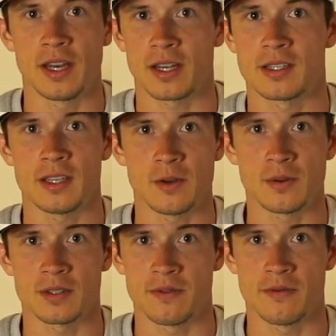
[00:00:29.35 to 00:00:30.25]
next
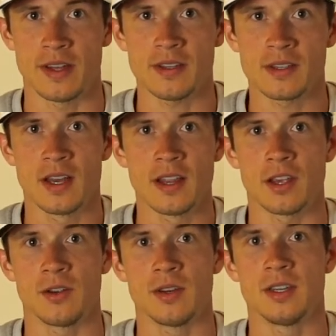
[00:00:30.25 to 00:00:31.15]
sequence of events that
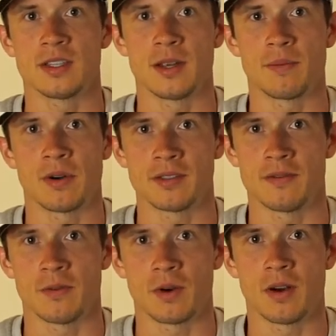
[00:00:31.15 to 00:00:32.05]
you need to stay present
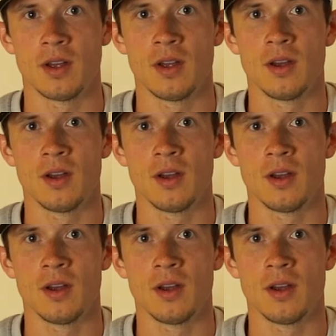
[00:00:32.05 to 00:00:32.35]
for.